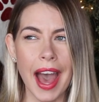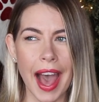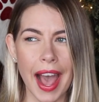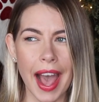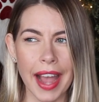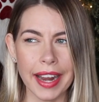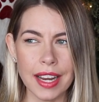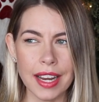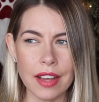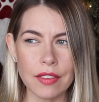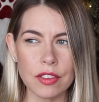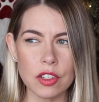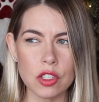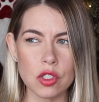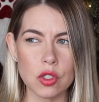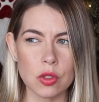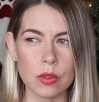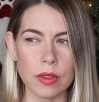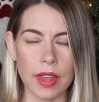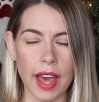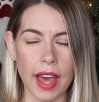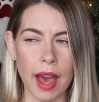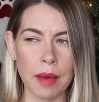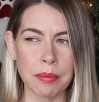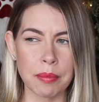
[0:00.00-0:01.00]
I never
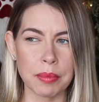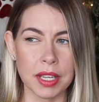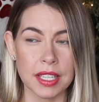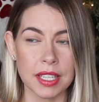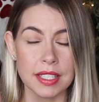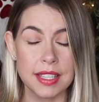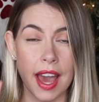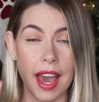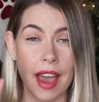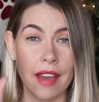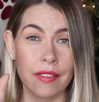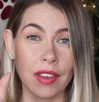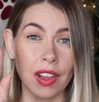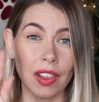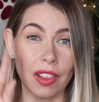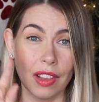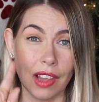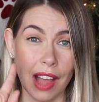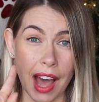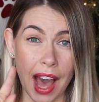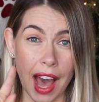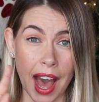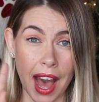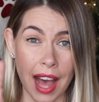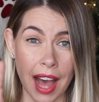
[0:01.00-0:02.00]
do that because I have a
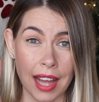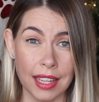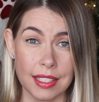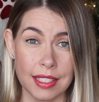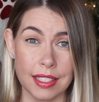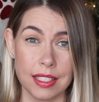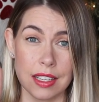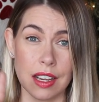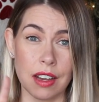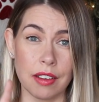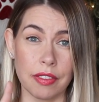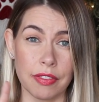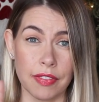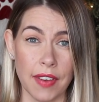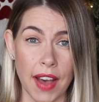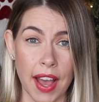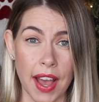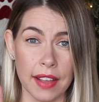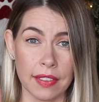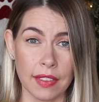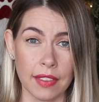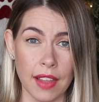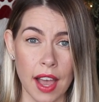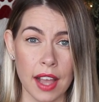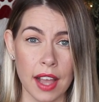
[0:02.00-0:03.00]
lot of
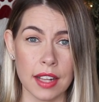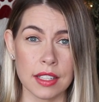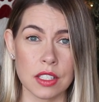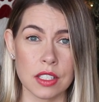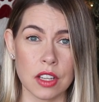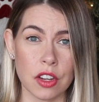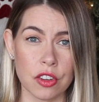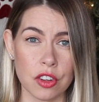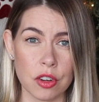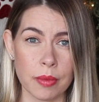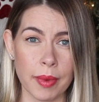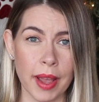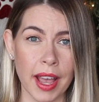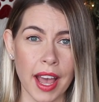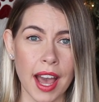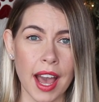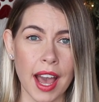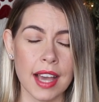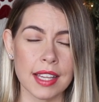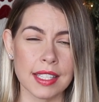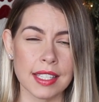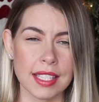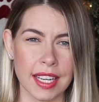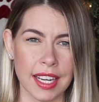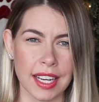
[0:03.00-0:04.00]
fine lines under my
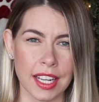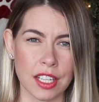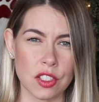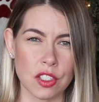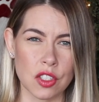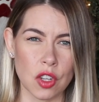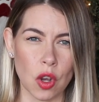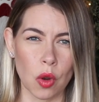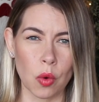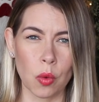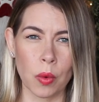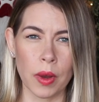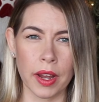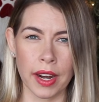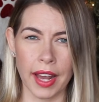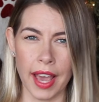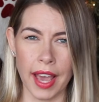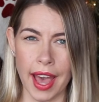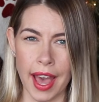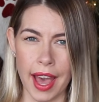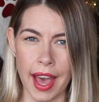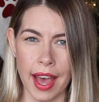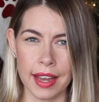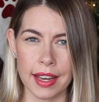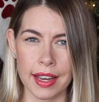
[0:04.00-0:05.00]
eyes and I don't wanna
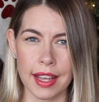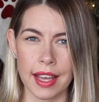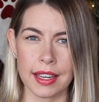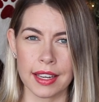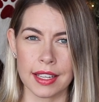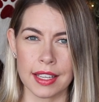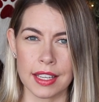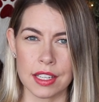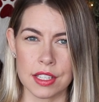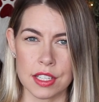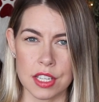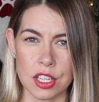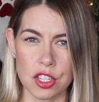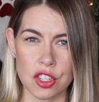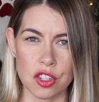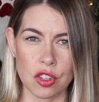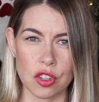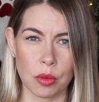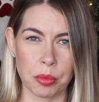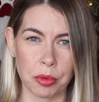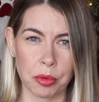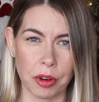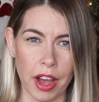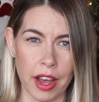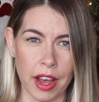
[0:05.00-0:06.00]
add any
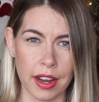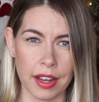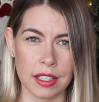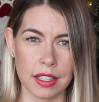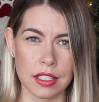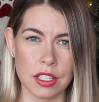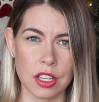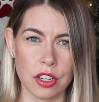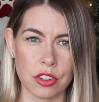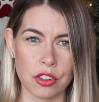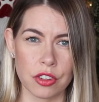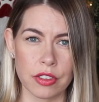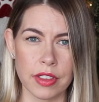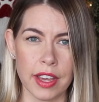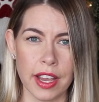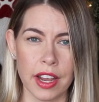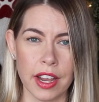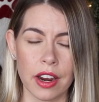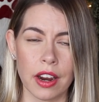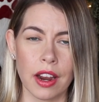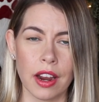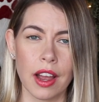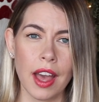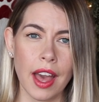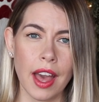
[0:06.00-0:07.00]
additional product under
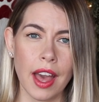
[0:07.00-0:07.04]
there.